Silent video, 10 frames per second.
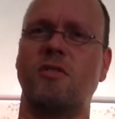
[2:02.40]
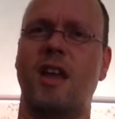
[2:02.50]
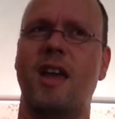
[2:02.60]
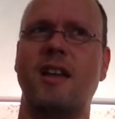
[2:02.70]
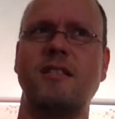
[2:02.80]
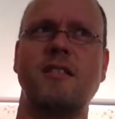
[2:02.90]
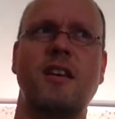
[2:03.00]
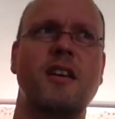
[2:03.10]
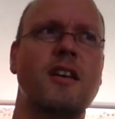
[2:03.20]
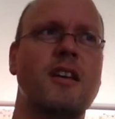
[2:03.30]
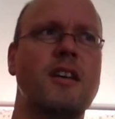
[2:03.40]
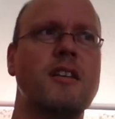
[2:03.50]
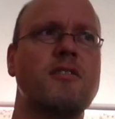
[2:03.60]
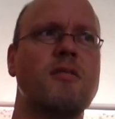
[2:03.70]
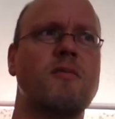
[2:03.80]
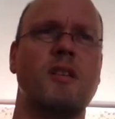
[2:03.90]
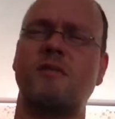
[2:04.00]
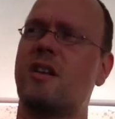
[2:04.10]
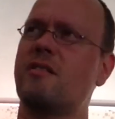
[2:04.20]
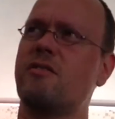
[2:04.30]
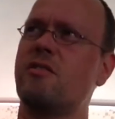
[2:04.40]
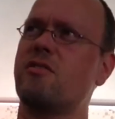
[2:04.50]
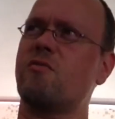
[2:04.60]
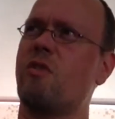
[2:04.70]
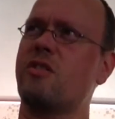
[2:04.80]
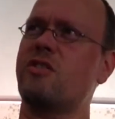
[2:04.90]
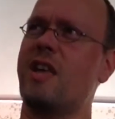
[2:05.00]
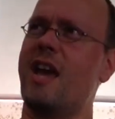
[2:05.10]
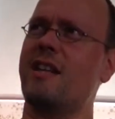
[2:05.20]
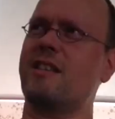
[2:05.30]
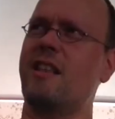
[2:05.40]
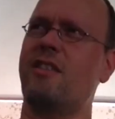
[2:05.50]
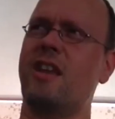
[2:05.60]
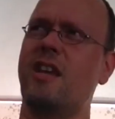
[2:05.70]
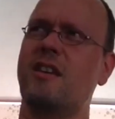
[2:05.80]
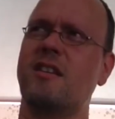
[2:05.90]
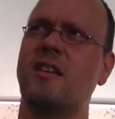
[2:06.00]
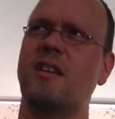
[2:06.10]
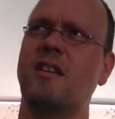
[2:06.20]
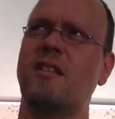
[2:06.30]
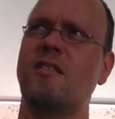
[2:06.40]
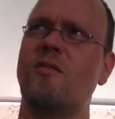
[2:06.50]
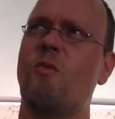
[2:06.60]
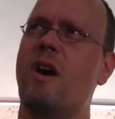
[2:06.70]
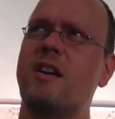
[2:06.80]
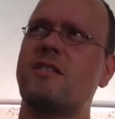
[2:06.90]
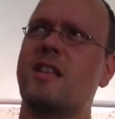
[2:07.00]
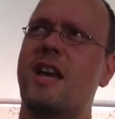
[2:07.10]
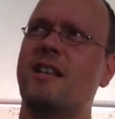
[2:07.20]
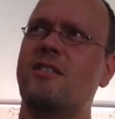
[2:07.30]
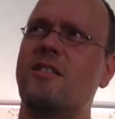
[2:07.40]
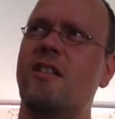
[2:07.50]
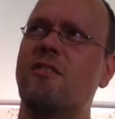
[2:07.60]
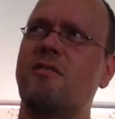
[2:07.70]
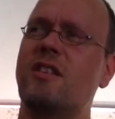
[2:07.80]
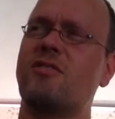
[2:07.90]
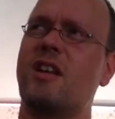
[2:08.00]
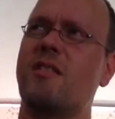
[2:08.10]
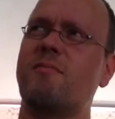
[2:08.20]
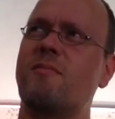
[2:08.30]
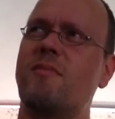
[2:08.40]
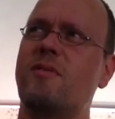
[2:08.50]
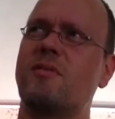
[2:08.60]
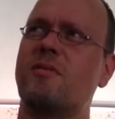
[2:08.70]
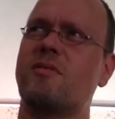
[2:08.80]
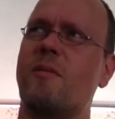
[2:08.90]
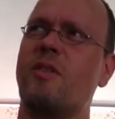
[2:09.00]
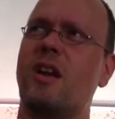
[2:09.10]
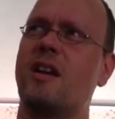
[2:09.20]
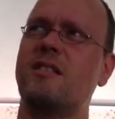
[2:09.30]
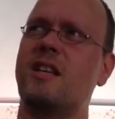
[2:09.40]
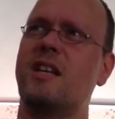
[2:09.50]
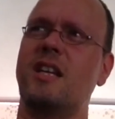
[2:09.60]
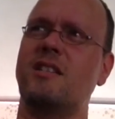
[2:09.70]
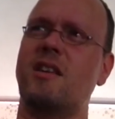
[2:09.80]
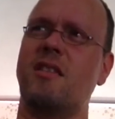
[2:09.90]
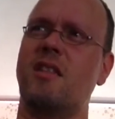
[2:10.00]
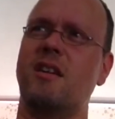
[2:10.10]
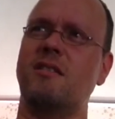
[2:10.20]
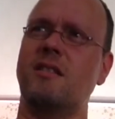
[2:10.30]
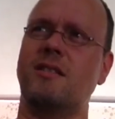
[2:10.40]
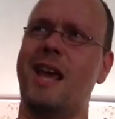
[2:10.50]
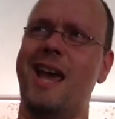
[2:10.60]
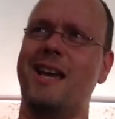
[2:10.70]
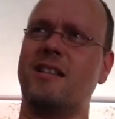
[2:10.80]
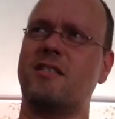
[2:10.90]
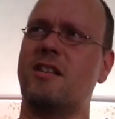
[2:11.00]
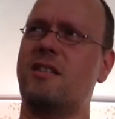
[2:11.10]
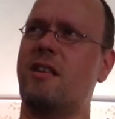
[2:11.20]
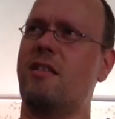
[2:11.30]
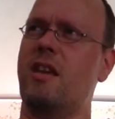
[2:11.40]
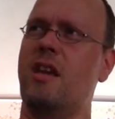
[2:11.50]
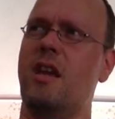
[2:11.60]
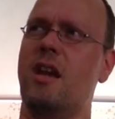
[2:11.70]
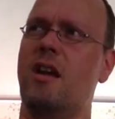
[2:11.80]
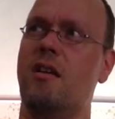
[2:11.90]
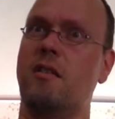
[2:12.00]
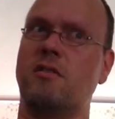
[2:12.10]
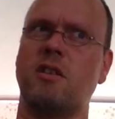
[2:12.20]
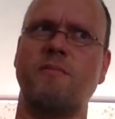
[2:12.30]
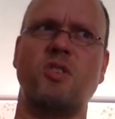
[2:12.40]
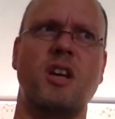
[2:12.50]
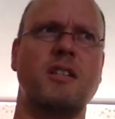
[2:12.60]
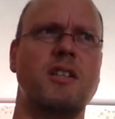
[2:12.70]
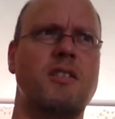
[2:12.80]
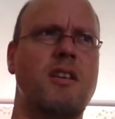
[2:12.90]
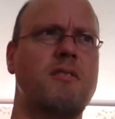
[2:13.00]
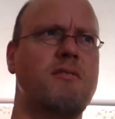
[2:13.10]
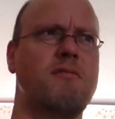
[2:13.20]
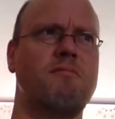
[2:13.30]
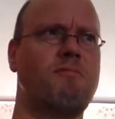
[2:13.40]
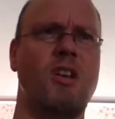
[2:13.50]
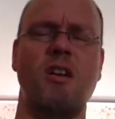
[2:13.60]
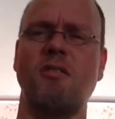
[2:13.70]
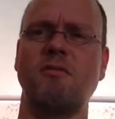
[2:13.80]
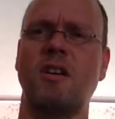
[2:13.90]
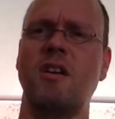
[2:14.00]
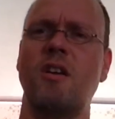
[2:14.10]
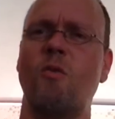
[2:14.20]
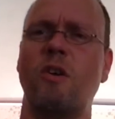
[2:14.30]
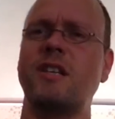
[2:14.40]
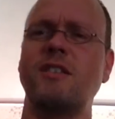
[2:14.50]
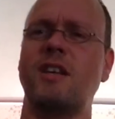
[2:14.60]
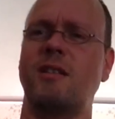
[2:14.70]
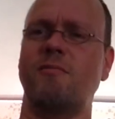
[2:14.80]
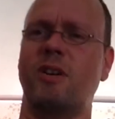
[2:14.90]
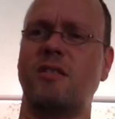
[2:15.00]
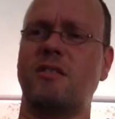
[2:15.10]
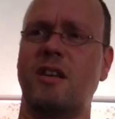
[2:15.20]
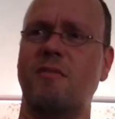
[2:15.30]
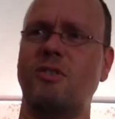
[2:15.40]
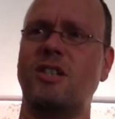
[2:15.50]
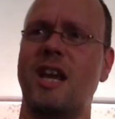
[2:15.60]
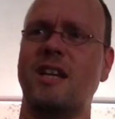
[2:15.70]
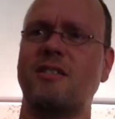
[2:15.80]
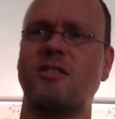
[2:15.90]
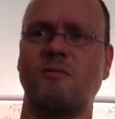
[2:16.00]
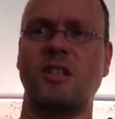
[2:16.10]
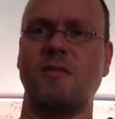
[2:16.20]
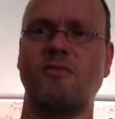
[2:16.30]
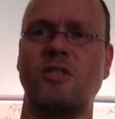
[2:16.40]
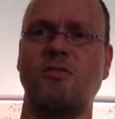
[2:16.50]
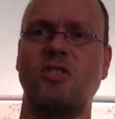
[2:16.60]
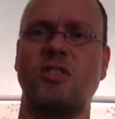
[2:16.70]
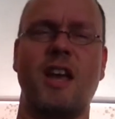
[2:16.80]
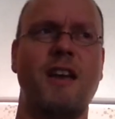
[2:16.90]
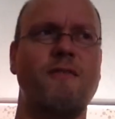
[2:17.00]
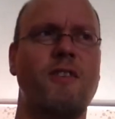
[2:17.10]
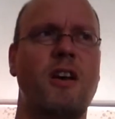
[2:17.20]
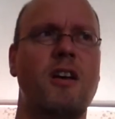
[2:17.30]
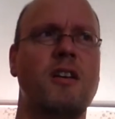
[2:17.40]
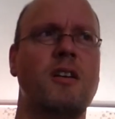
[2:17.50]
and sometimes I'll just watch that and think, why is that, you know? Is that something I did? Is it the tags? Is it the subject? Is it, you know, what is it? But yeah, sometimes you just have